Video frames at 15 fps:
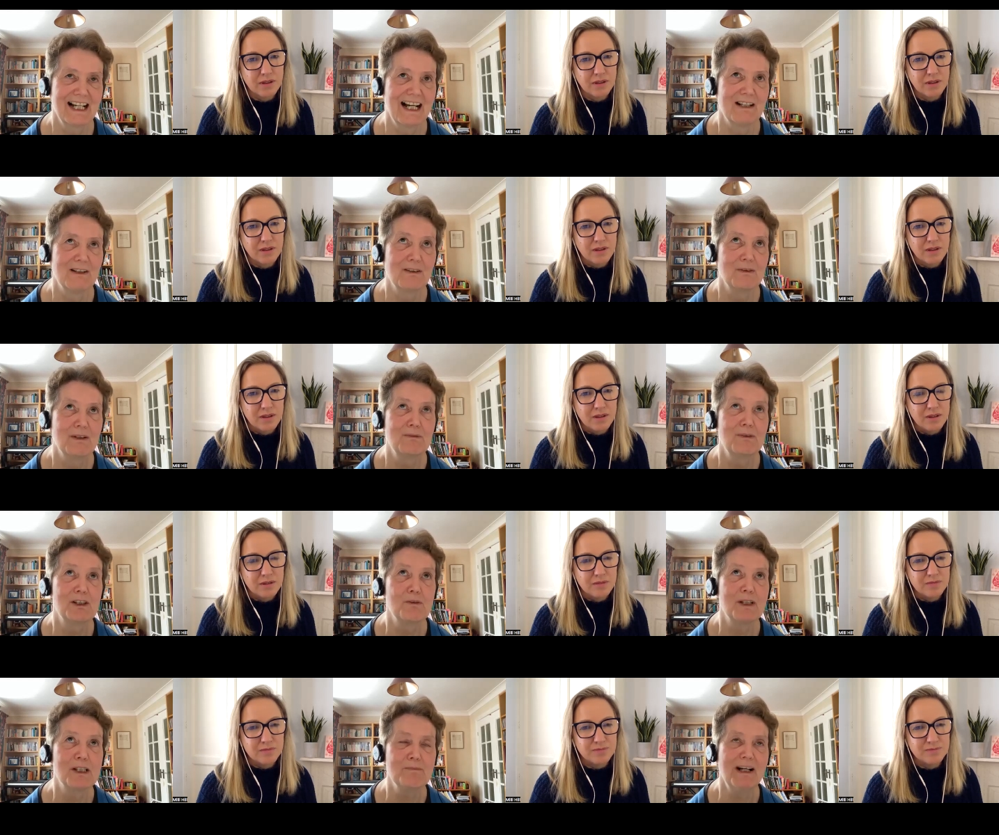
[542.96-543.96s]
Speaker 1: uh, which,
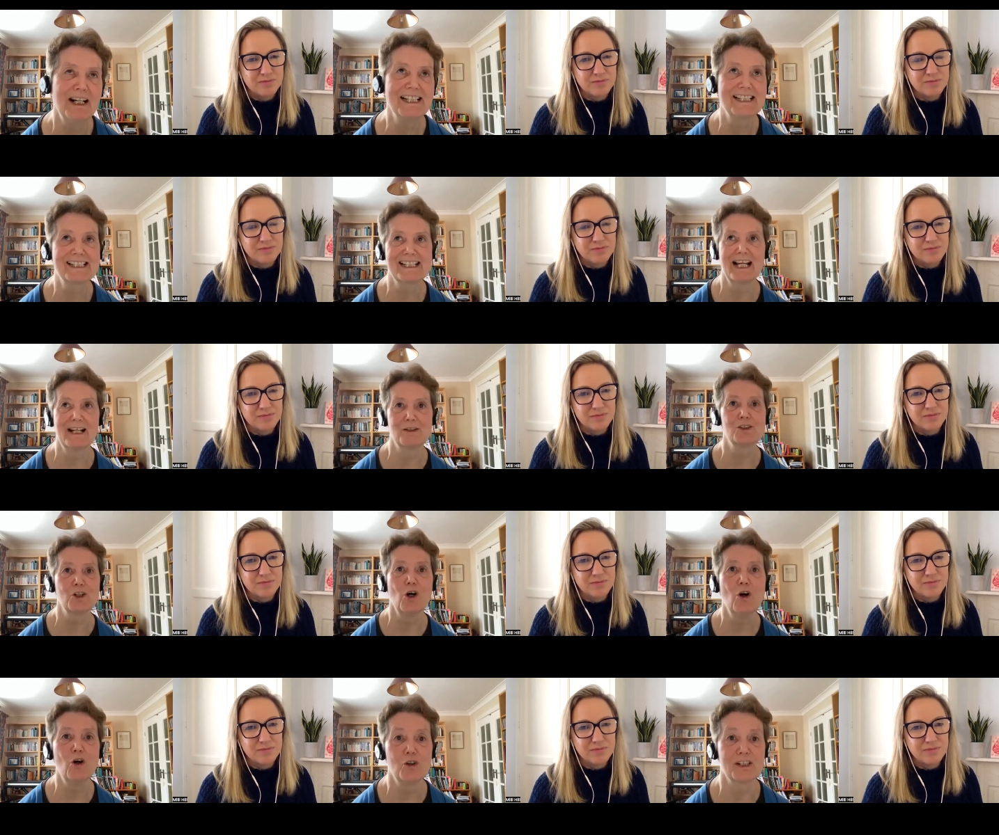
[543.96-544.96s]
which might sound
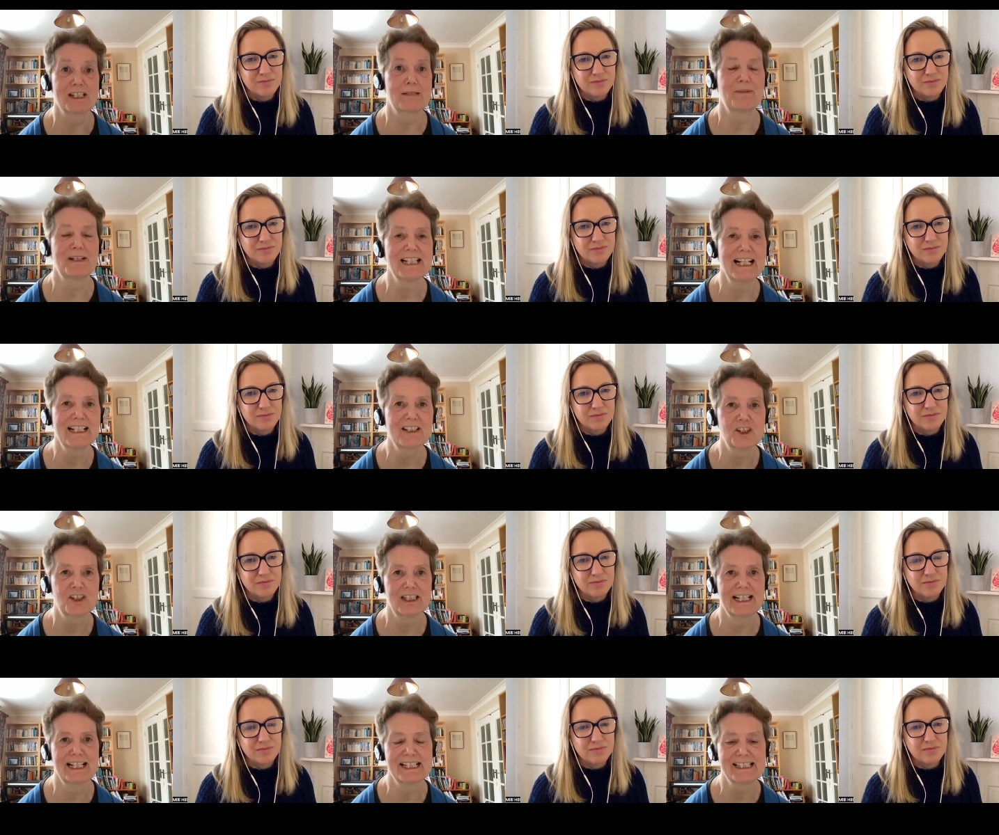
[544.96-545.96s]
odd, but
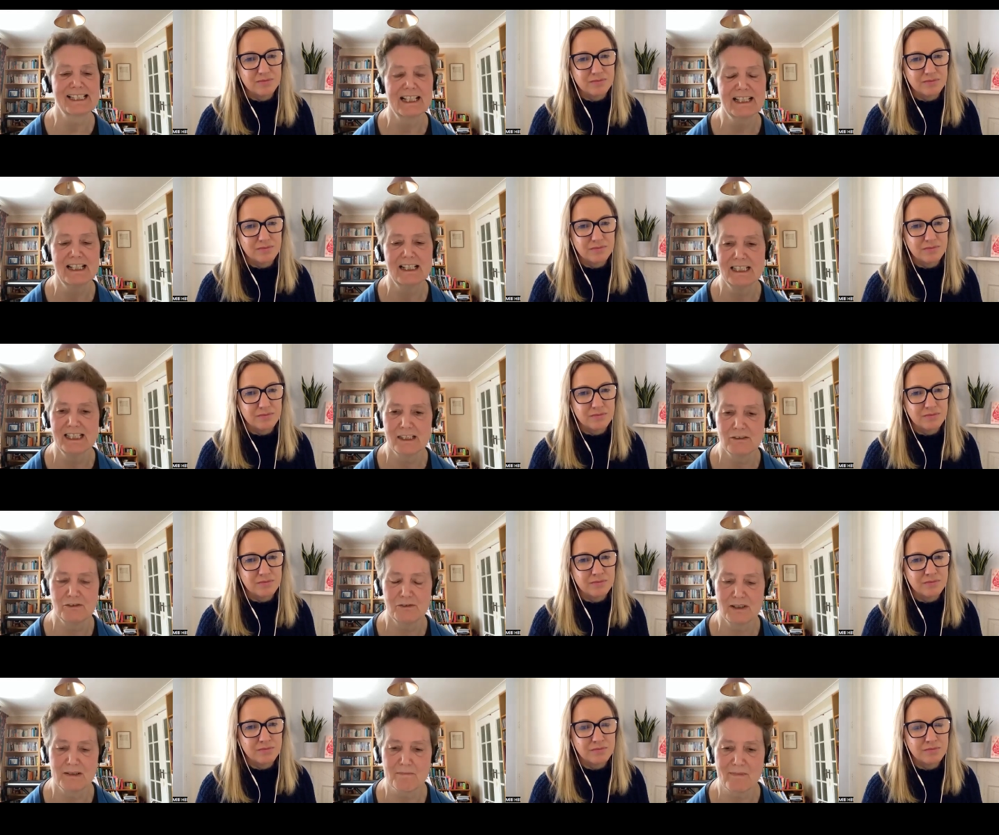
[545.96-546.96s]
actually, it's that kind
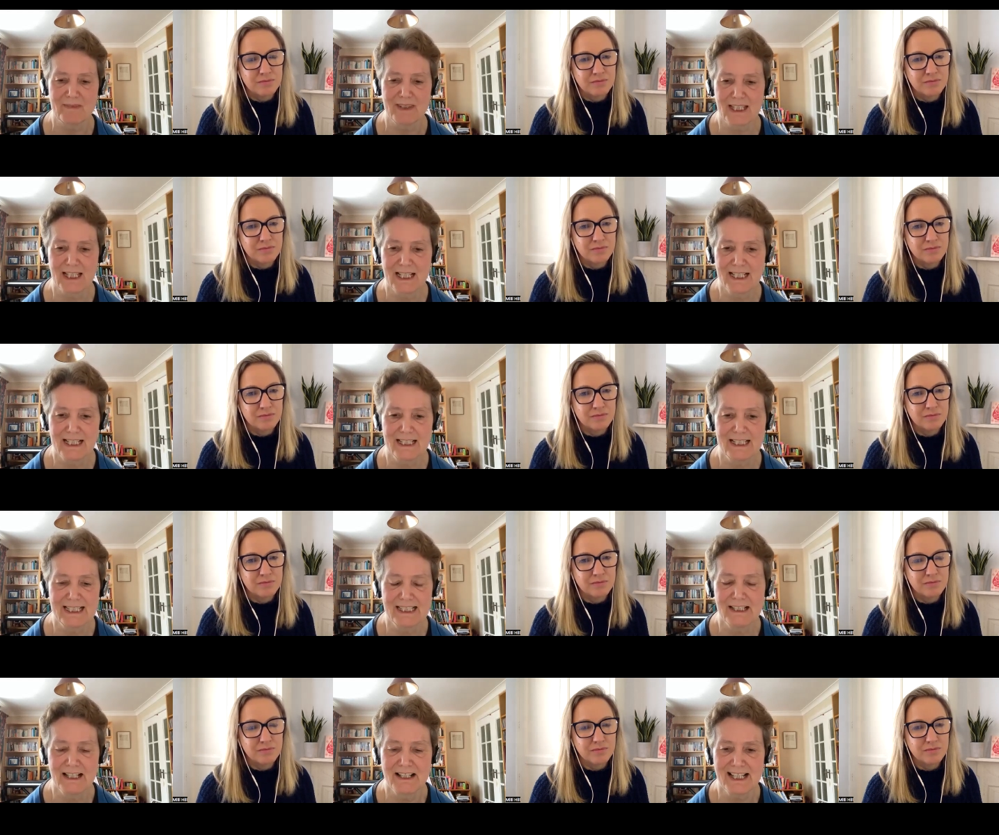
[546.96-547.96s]
of
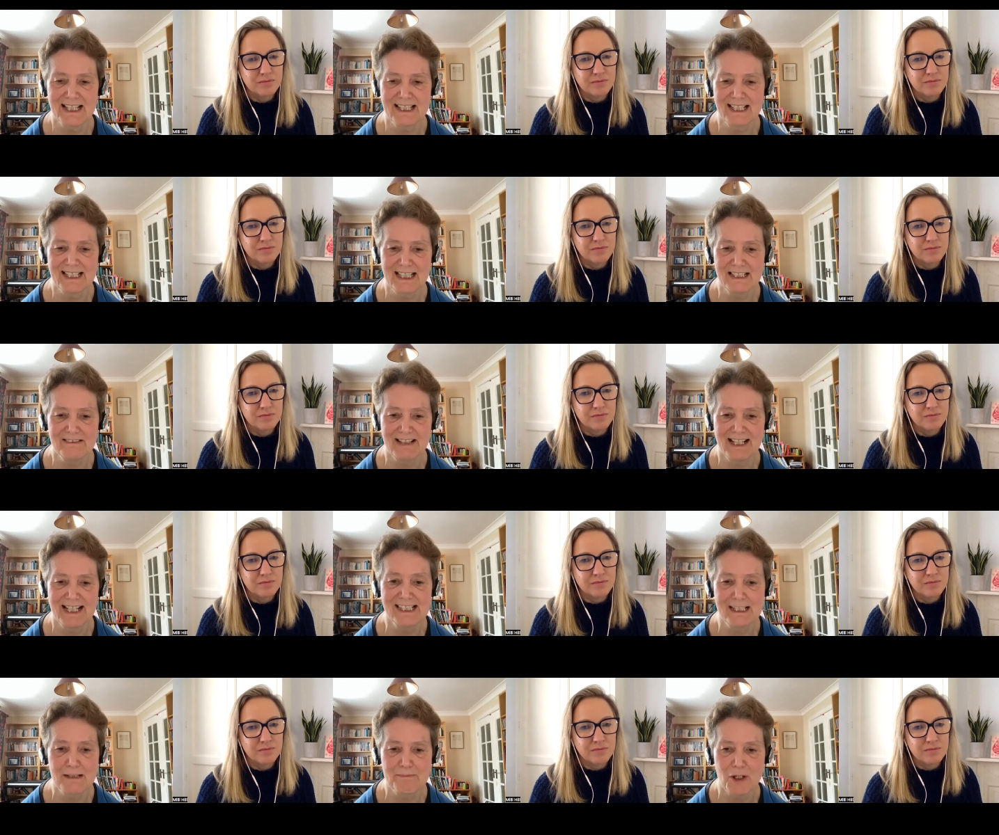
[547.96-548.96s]
you know that that kind of
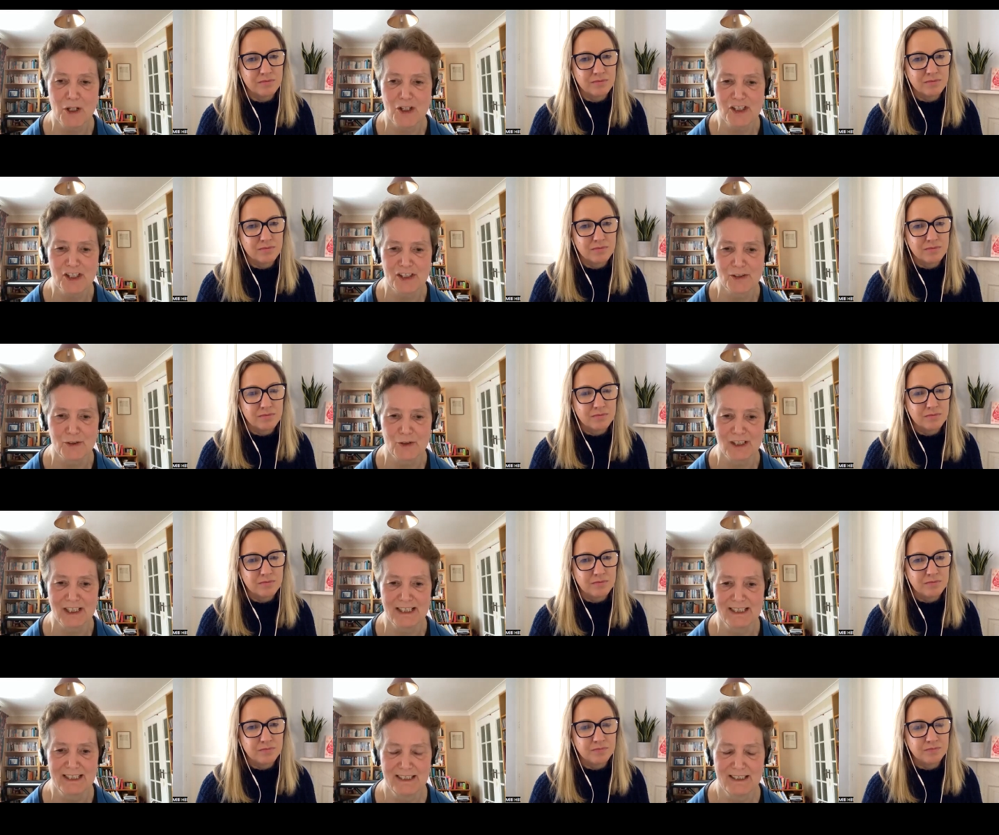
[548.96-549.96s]

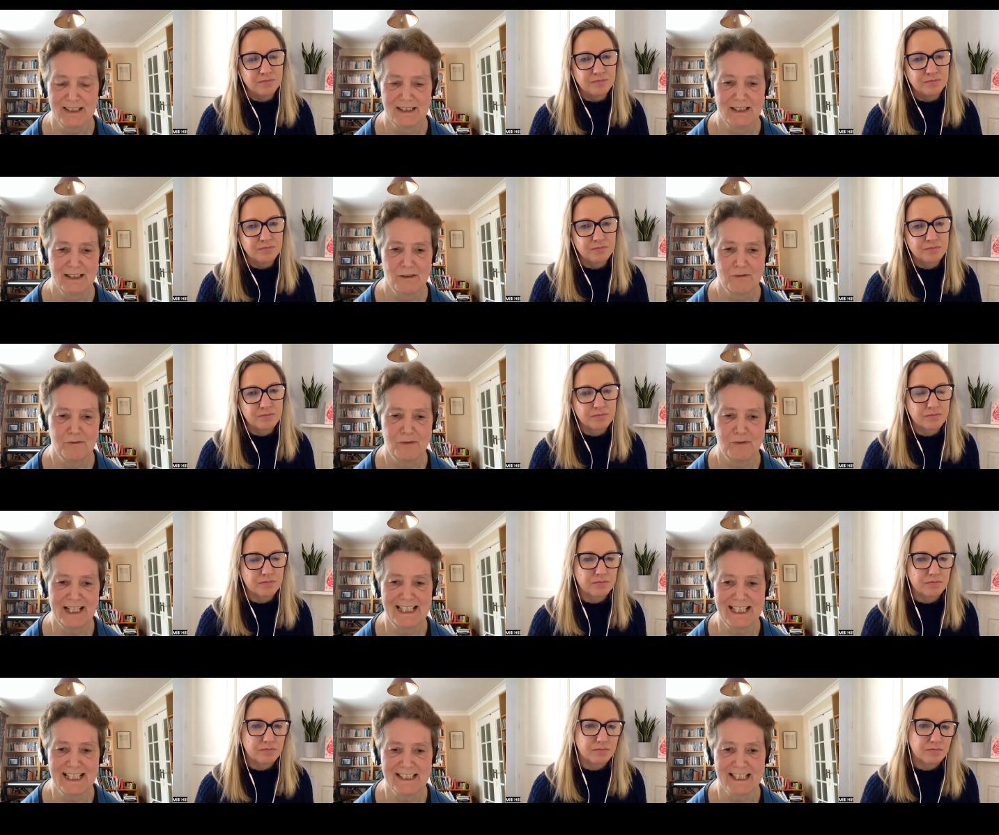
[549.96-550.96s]
interpersonal
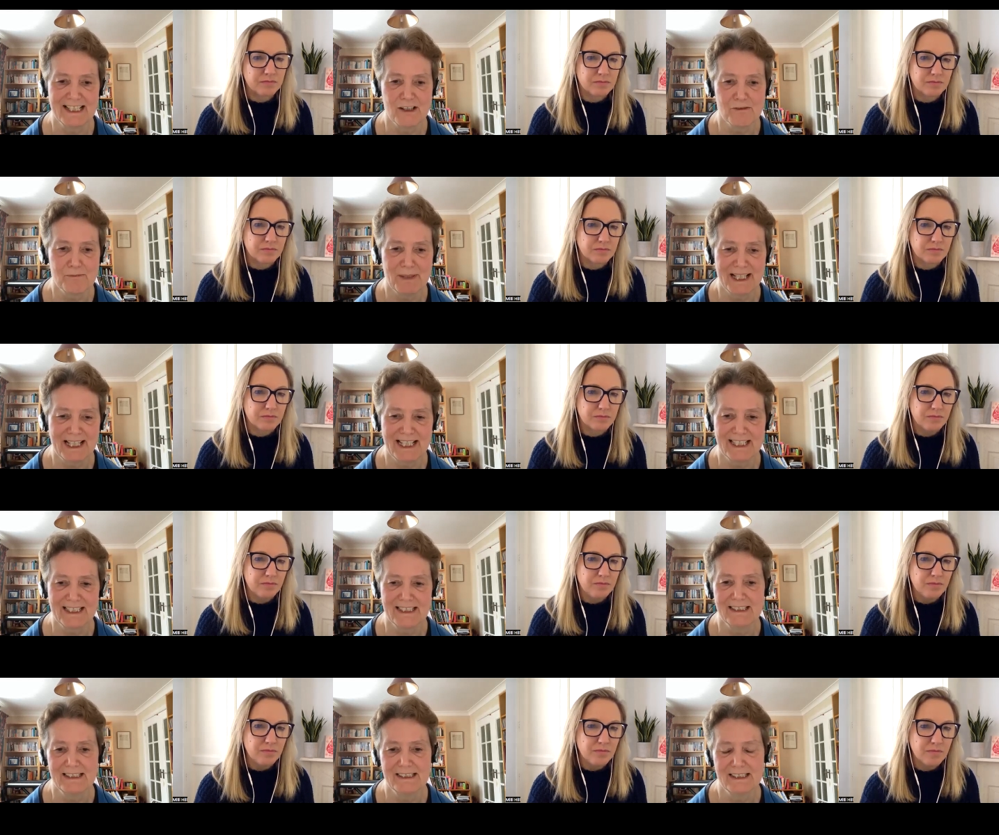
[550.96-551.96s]
feeling that you've
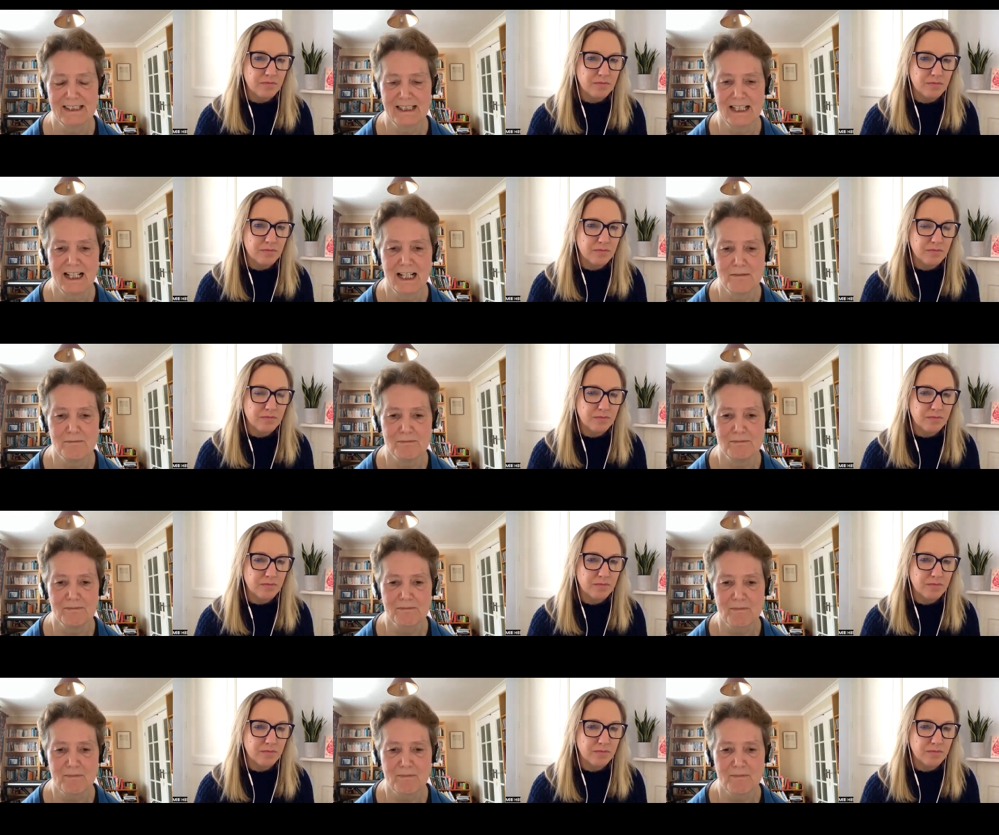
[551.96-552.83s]
been um,